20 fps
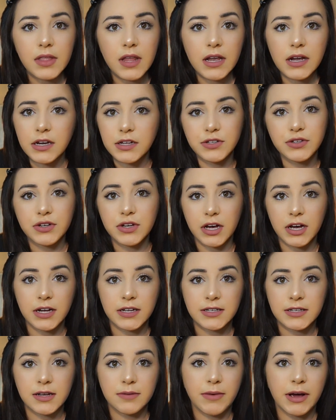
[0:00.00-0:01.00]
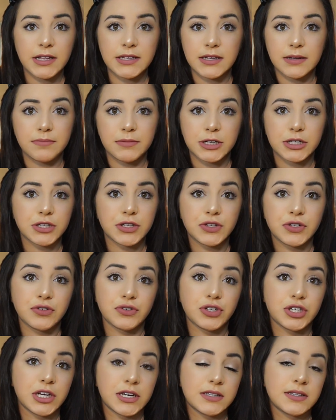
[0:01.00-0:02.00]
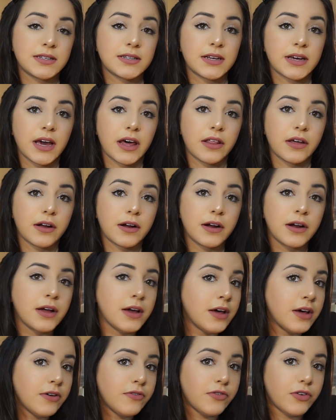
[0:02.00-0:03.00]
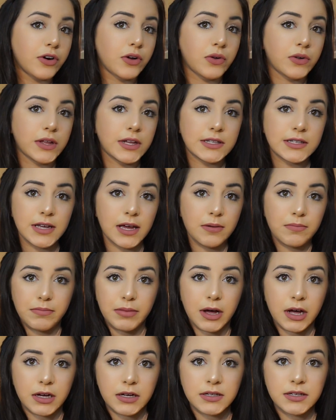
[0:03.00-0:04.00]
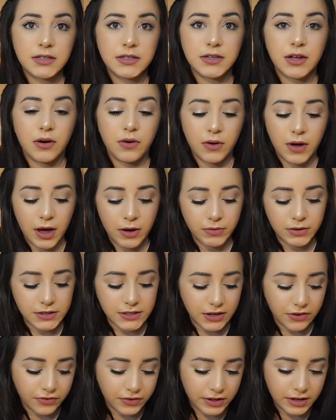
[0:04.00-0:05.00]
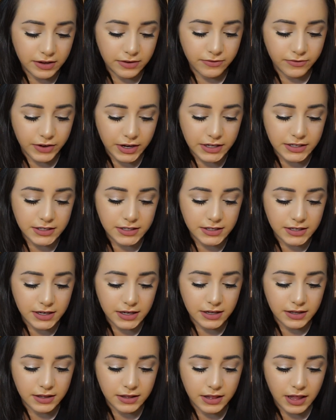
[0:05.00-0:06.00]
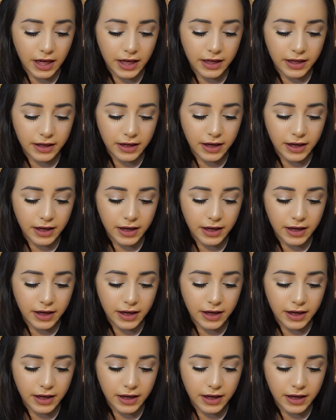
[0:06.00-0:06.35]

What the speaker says: because you can customize and mix 2 shades together for only 10 bucks. So I would definitely invest in that